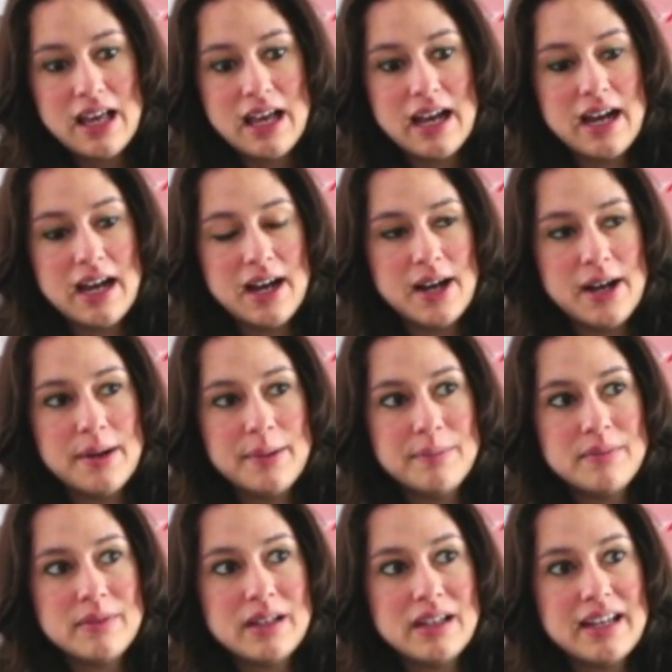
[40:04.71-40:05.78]

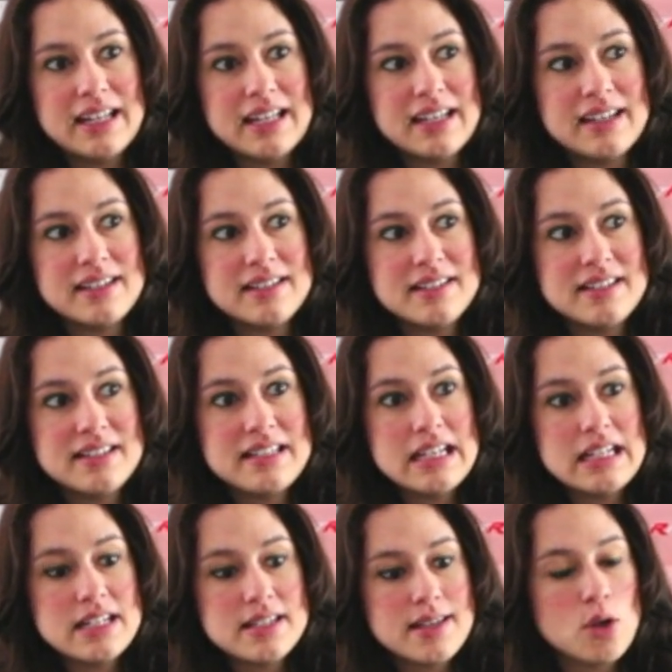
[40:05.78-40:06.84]
And Dean
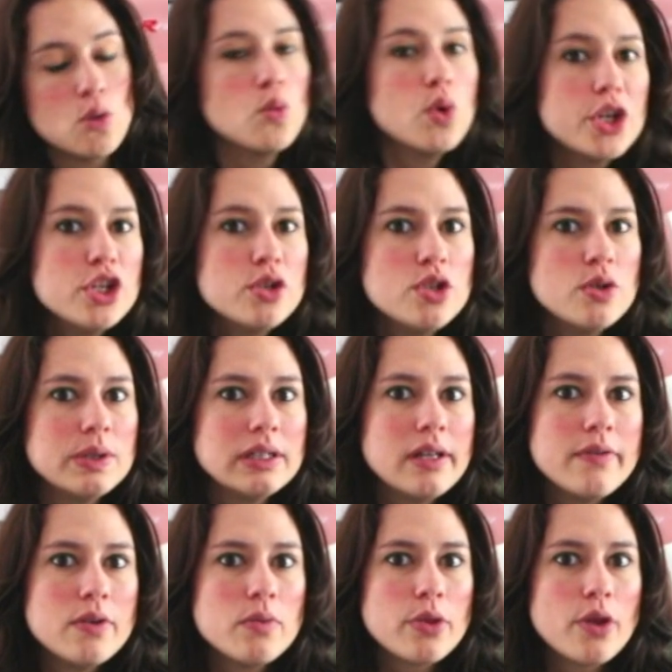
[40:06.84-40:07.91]
is like, "What are you doing
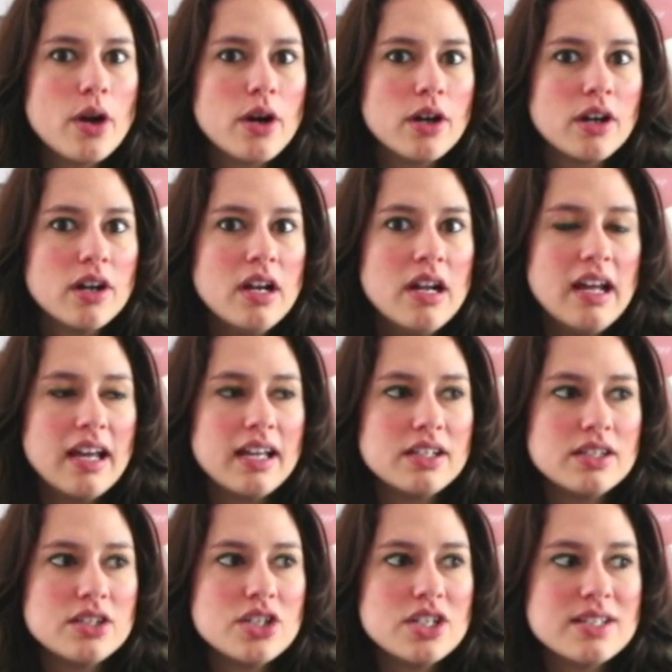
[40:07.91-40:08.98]
living with her?" And
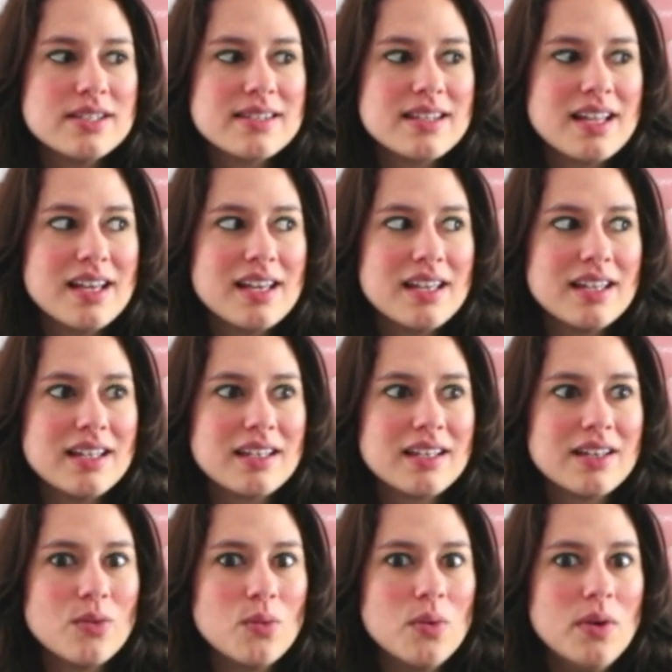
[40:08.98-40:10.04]
she's like,
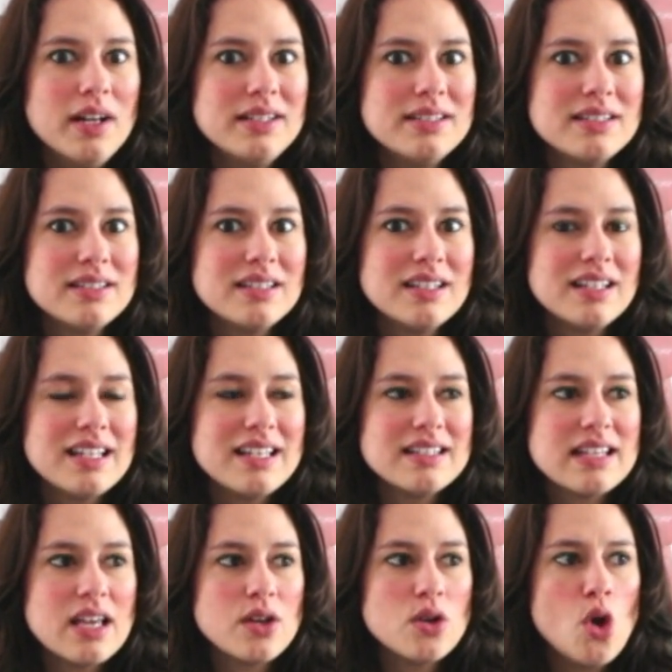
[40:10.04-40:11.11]
"What?" He's
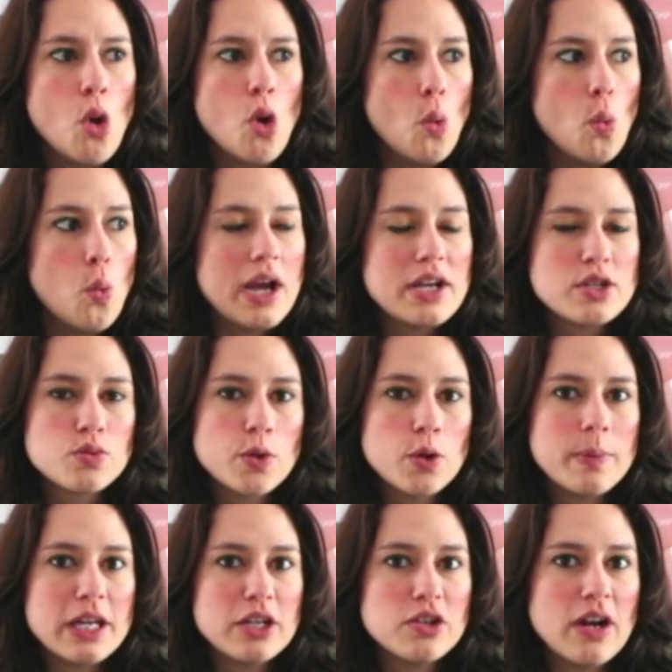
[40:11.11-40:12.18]
like, "Why is
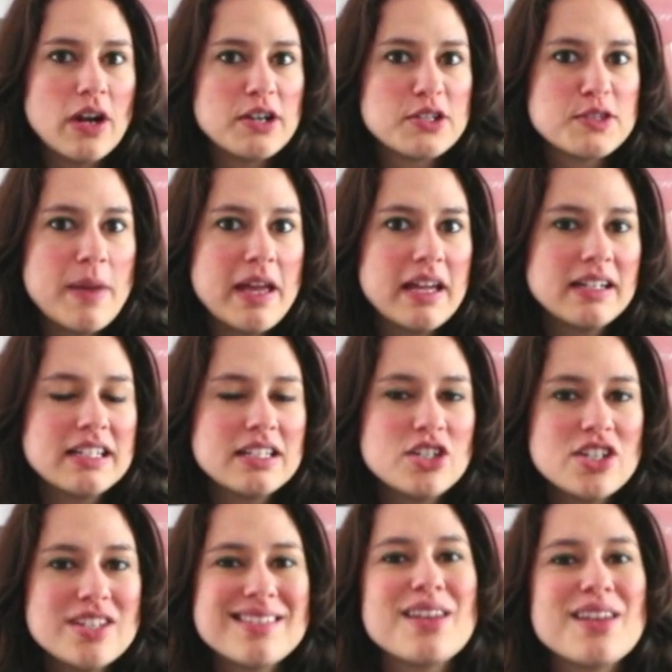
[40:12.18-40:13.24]
Ruby in your house, man?" And
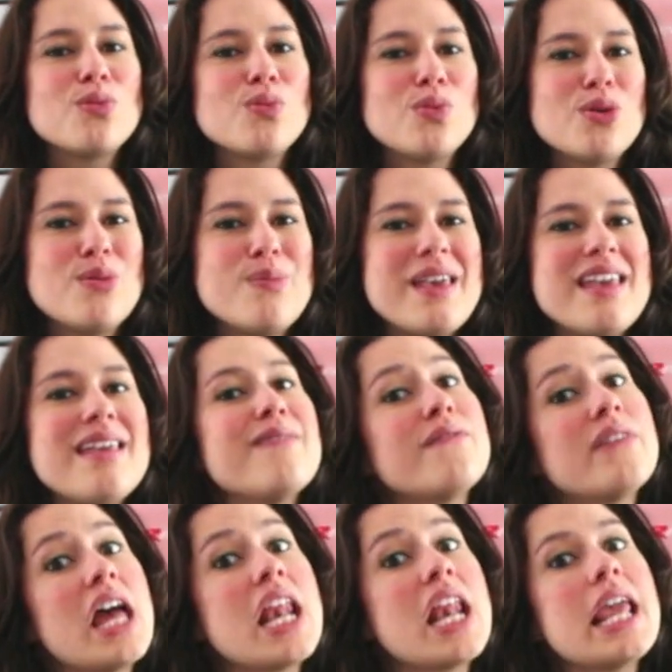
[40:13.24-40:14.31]
she's like, "Ruby,
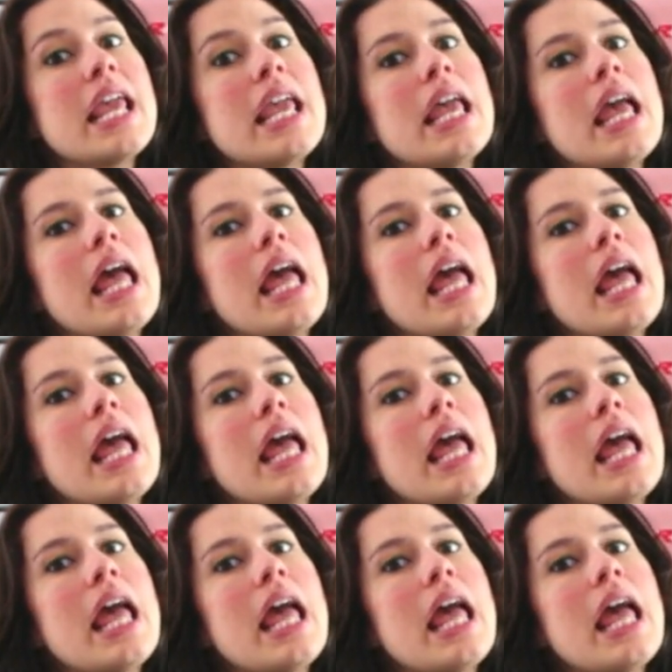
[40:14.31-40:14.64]
funny."